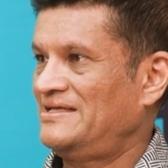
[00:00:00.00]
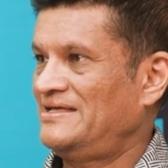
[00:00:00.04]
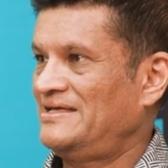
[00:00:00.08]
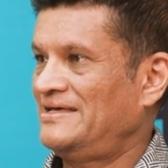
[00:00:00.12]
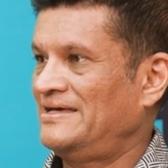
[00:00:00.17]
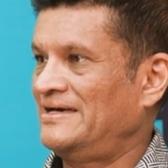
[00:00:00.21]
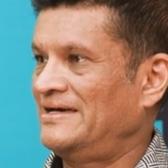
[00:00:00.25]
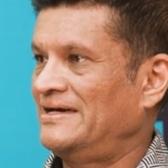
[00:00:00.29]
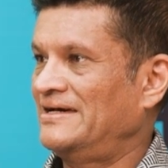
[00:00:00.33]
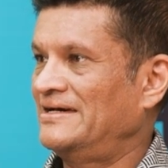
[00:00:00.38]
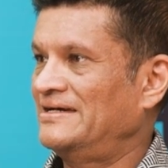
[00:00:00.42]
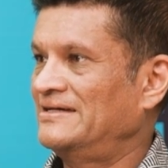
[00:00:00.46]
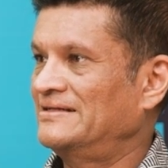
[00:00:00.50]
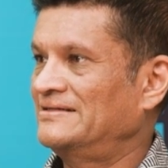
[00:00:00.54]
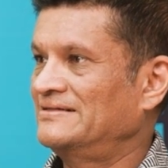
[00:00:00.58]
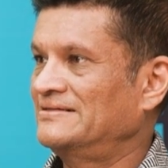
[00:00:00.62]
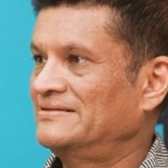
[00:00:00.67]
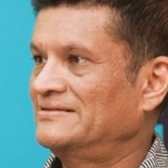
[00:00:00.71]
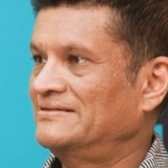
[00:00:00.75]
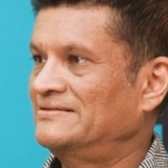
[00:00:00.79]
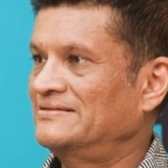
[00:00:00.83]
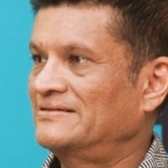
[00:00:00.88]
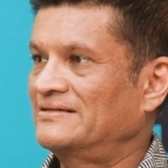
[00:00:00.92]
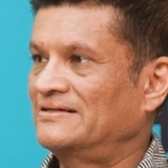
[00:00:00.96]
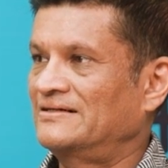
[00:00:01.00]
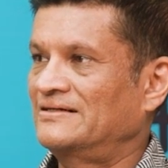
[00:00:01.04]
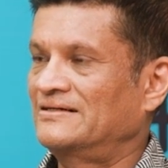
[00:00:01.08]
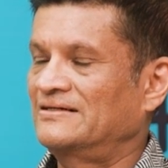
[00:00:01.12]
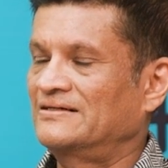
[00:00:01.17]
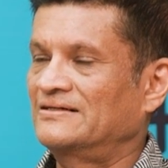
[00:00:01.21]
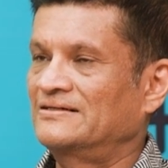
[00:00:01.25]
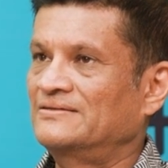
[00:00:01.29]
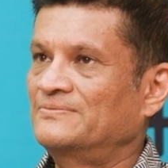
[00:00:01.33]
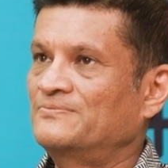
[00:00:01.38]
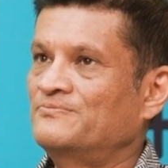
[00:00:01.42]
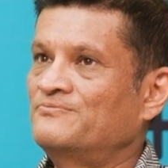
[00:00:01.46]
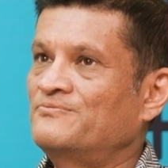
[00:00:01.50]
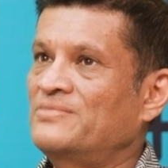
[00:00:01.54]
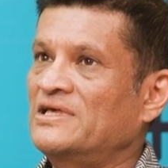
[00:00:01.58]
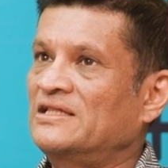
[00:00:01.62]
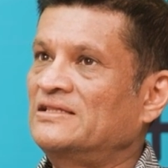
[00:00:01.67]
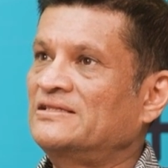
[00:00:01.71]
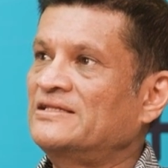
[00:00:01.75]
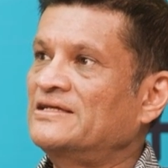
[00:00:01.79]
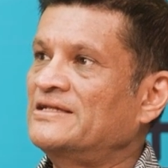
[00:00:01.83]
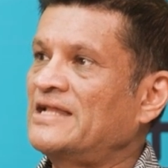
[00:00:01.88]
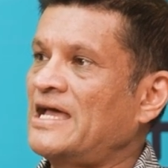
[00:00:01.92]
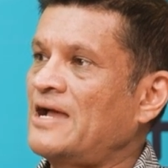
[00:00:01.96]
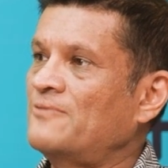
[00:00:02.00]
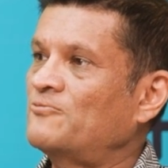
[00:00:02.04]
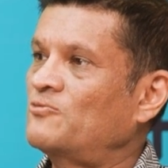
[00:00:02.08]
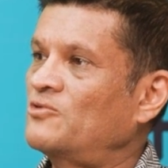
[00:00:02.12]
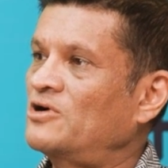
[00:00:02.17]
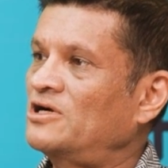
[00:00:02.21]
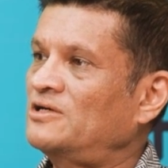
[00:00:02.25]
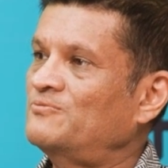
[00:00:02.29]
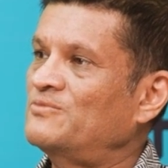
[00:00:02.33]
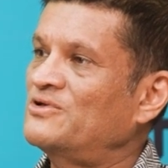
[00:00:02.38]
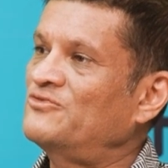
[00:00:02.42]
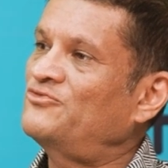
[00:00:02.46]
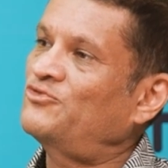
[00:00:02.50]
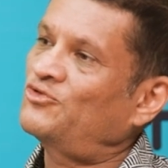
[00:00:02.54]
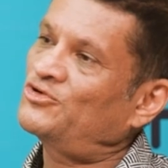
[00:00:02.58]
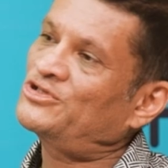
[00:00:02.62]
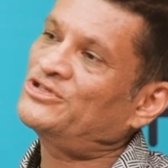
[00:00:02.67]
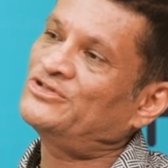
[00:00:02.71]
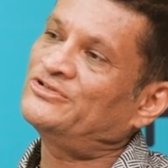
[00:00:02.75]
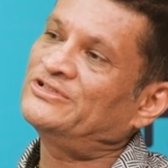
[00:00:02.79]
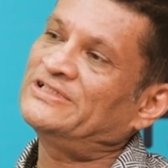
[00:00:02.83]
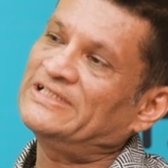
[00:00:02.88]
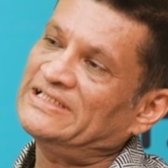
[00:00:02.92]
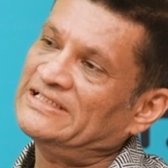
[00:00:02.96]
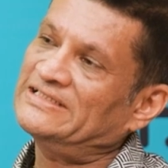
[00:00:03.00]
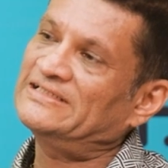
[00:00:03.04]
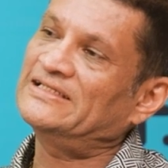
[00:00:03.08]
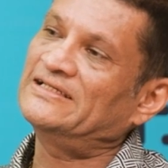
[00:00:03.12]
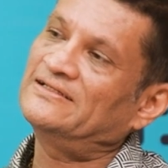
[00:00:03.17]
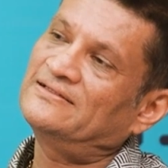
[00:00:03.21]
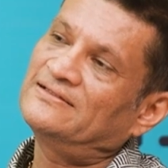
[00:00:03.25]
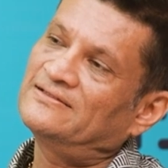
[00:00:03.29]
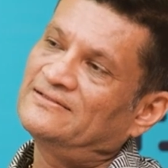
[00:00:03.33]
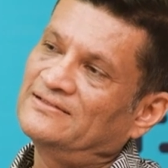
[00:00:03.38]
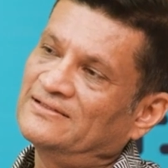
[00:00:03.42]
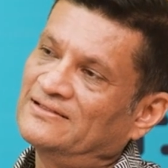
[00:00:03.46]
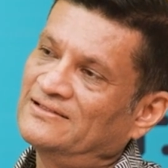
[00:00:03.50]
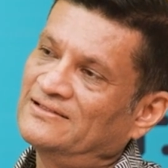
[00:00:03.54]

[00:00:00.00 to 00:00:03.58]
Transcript: And build a network before you need it.